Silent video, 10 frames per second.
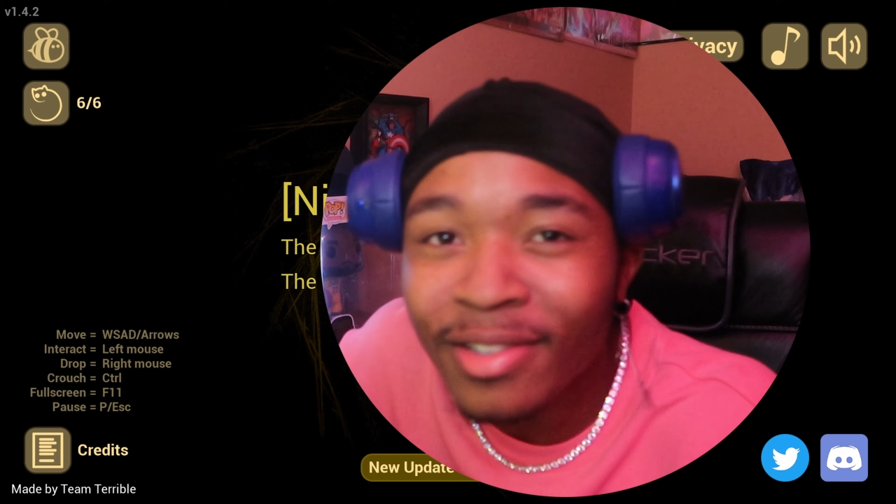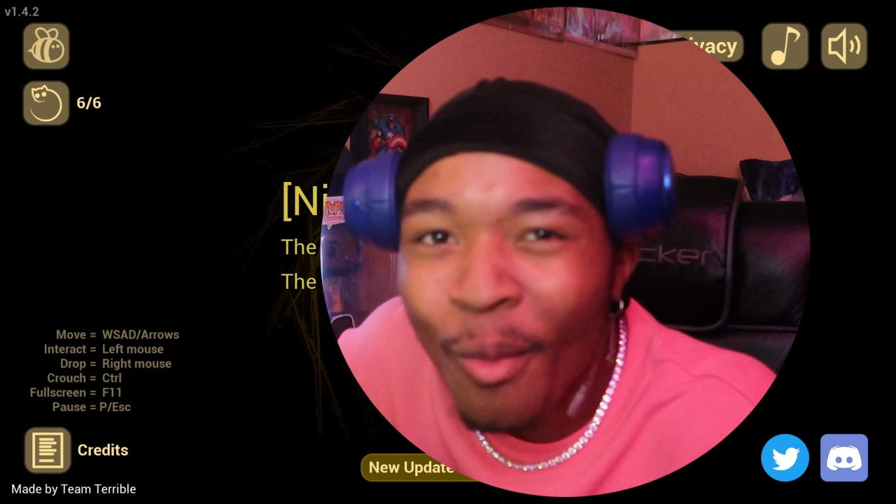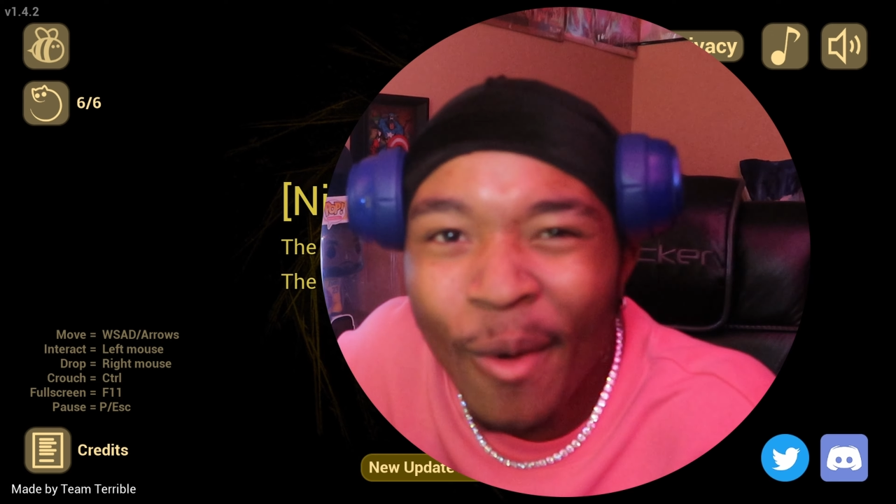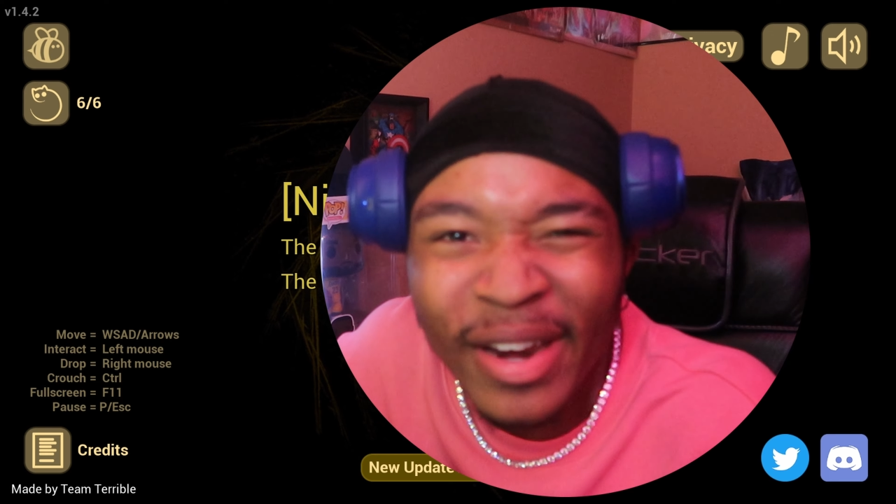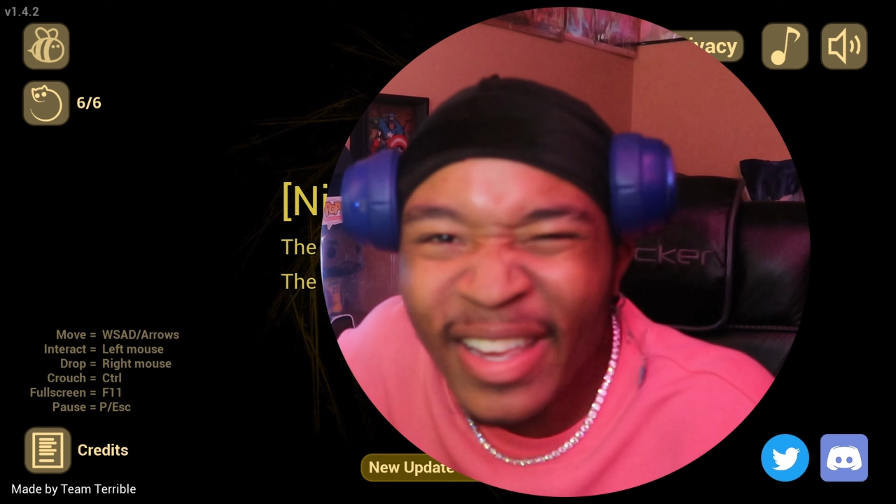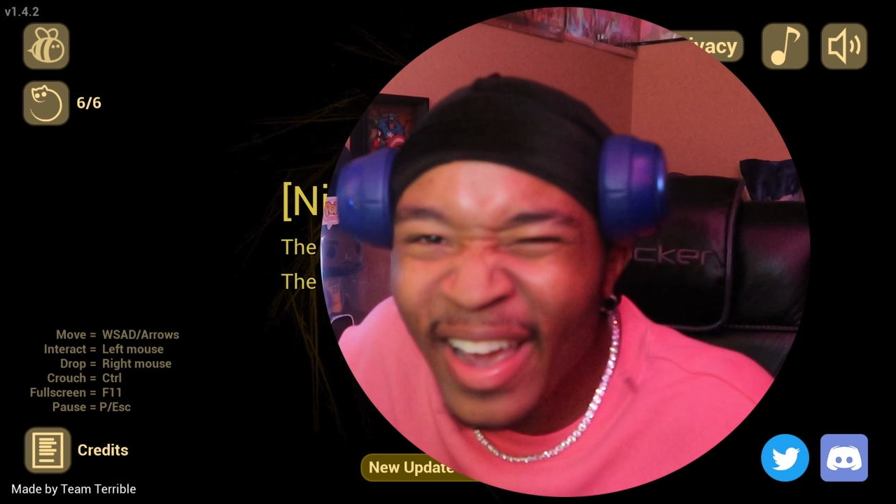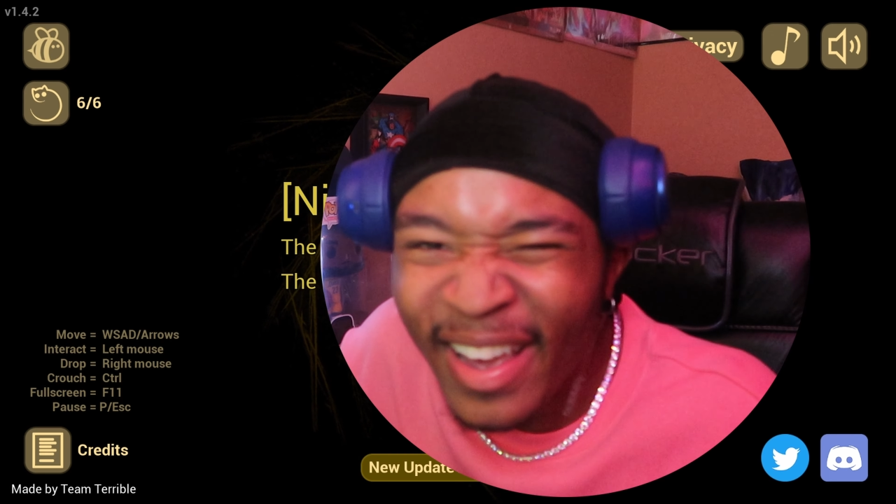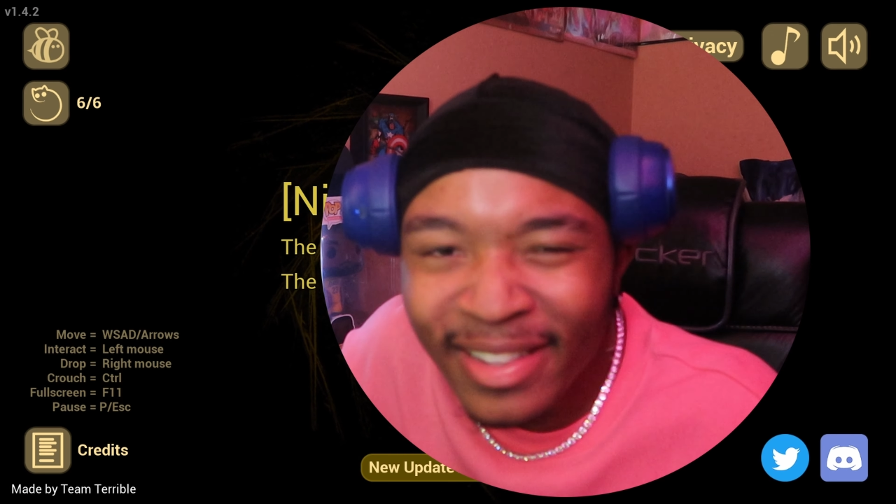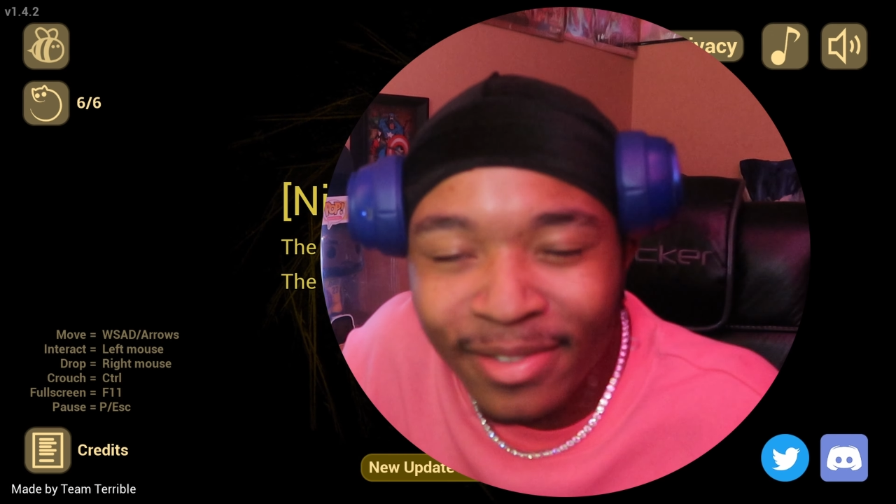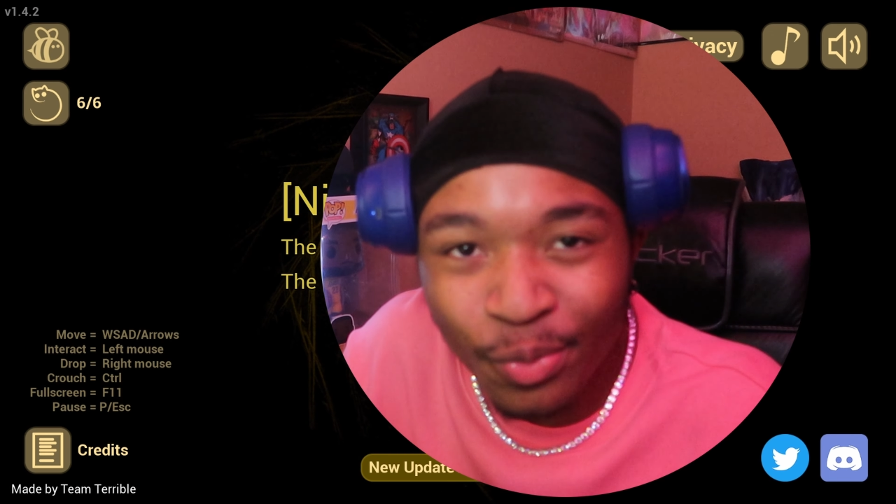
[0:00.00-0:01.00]
the
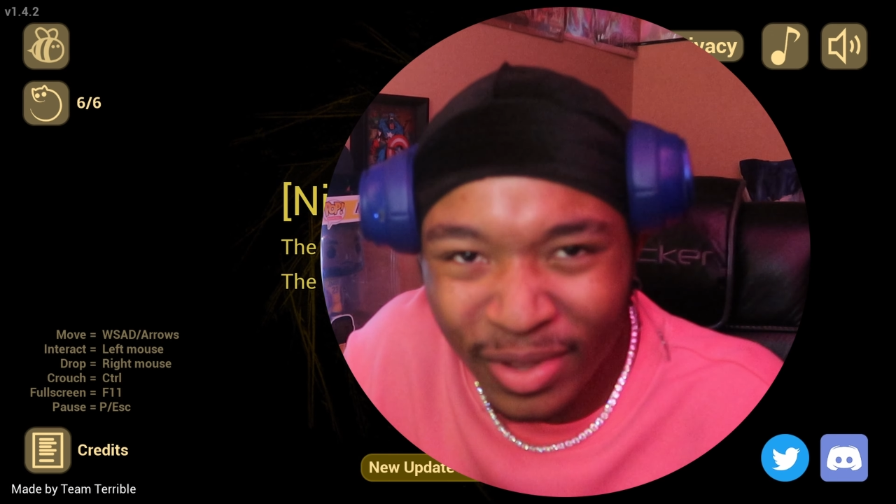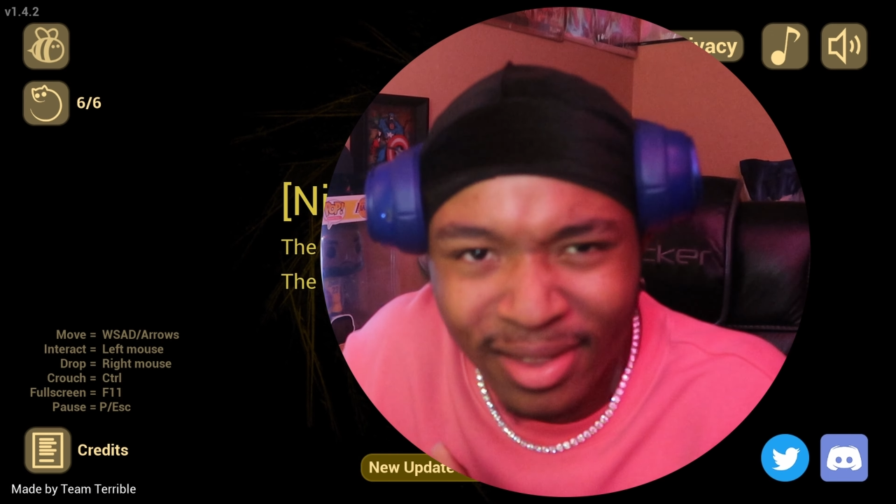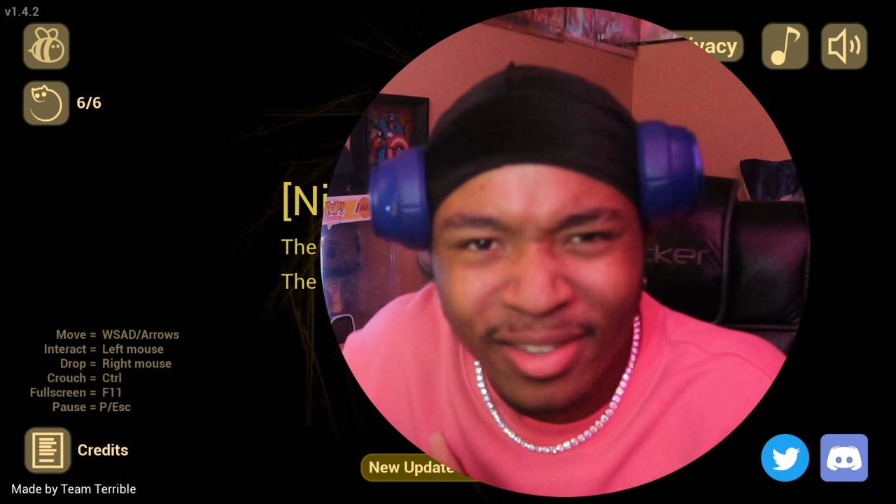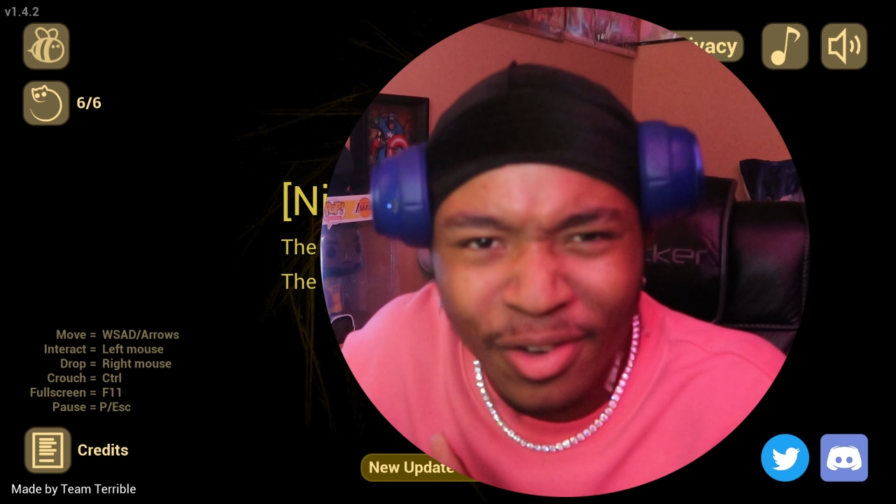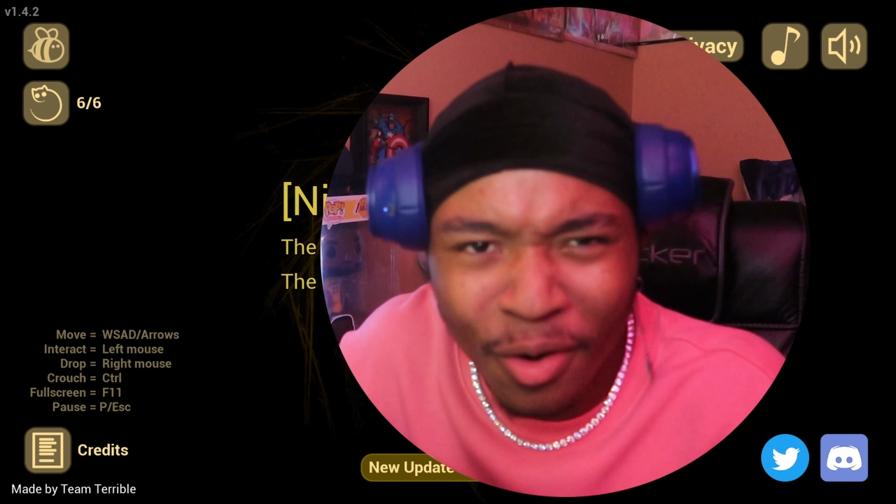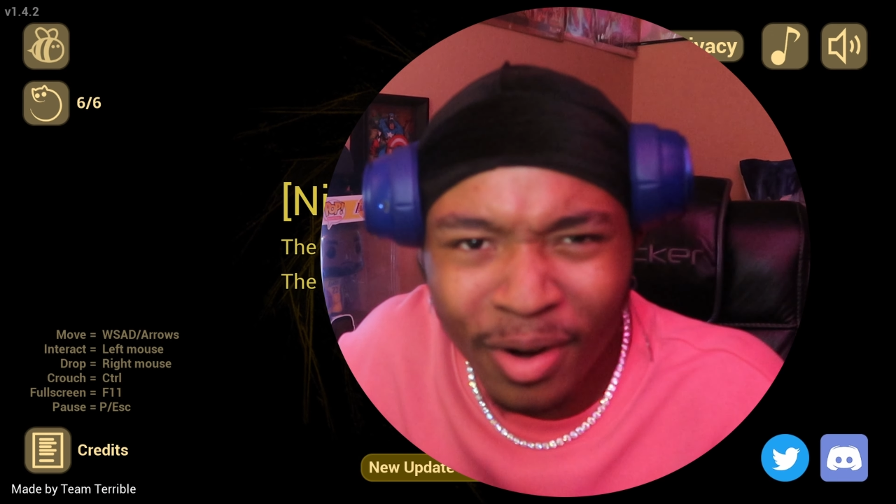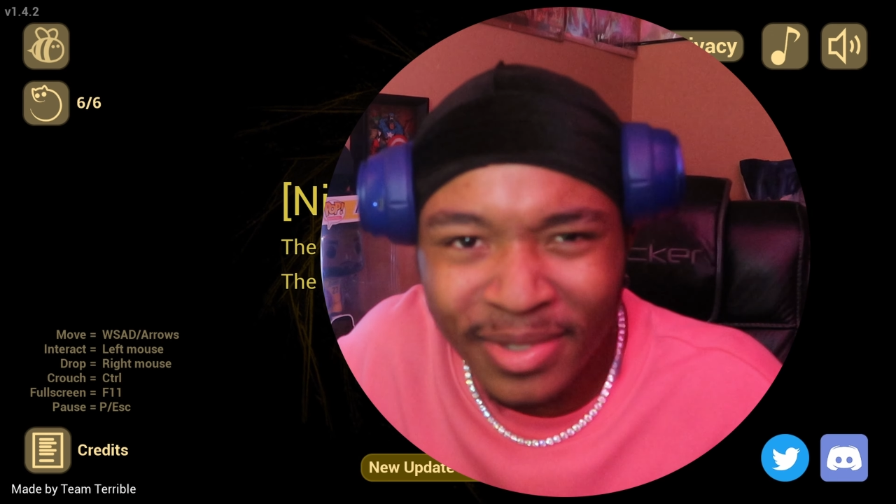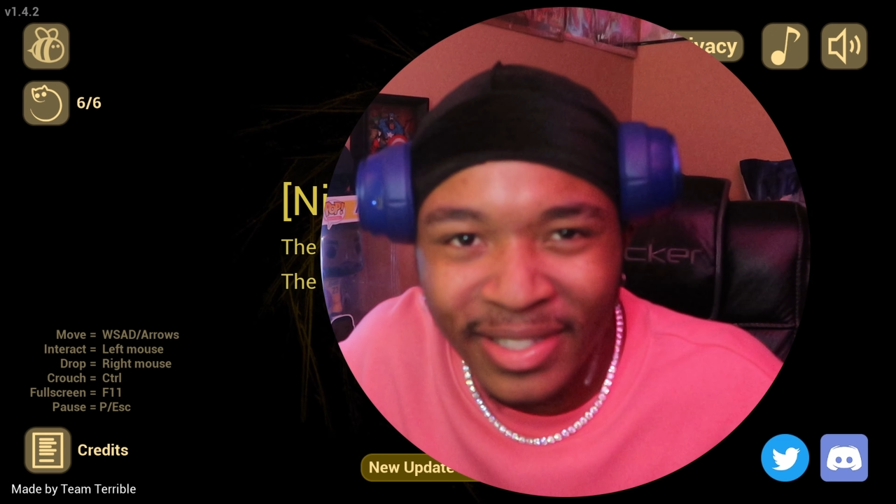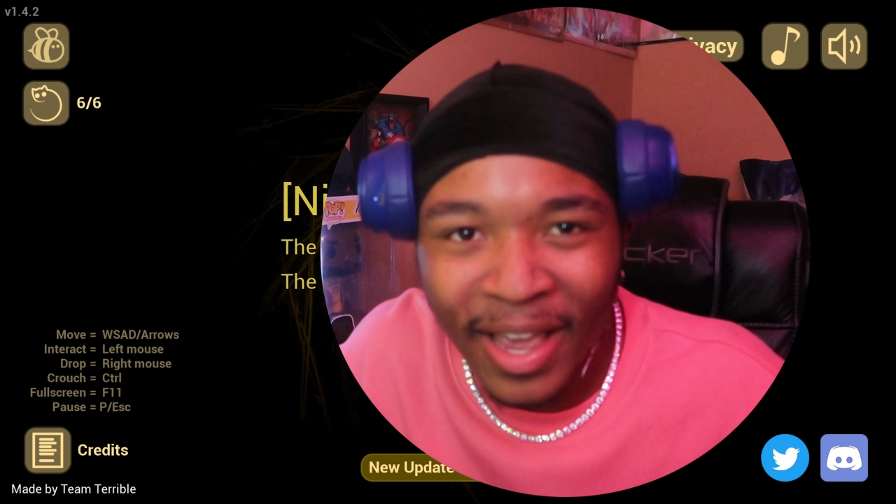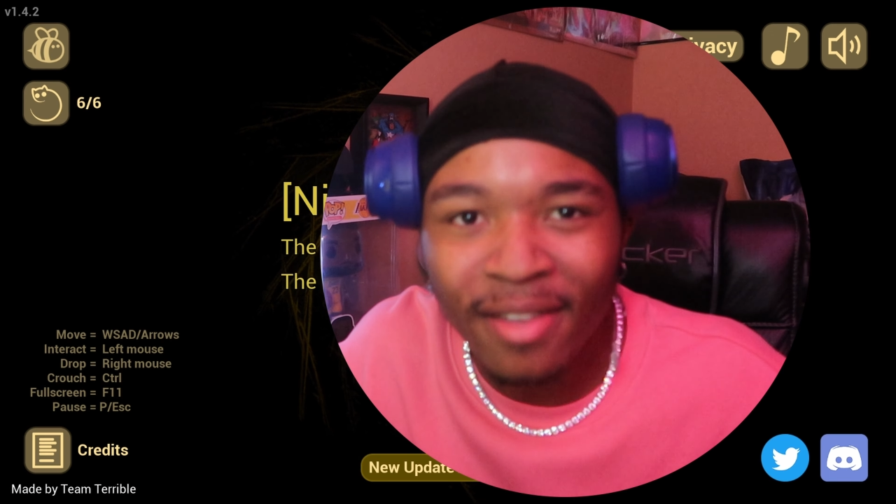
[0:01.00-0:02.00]
28s, the, you know what
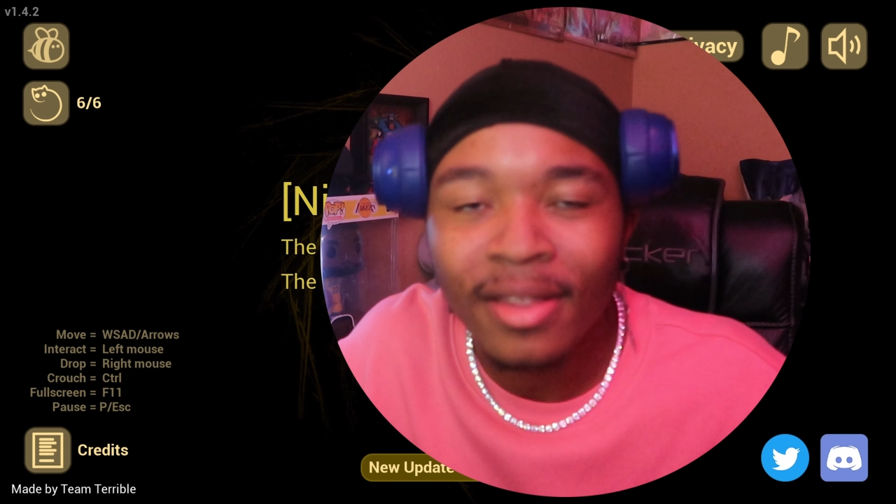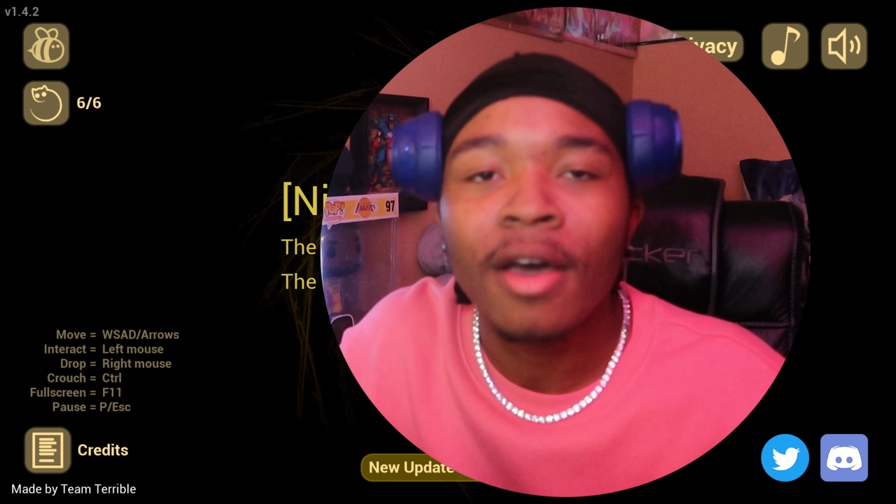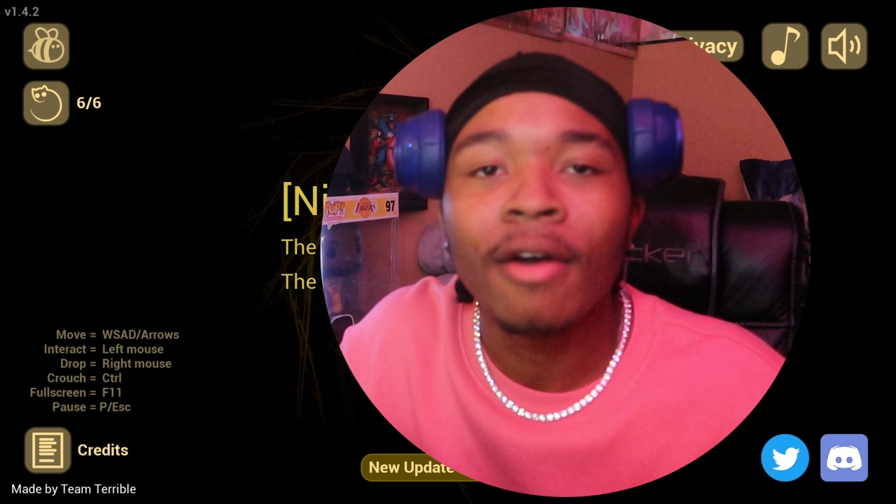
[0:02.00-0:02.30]
I'm saying?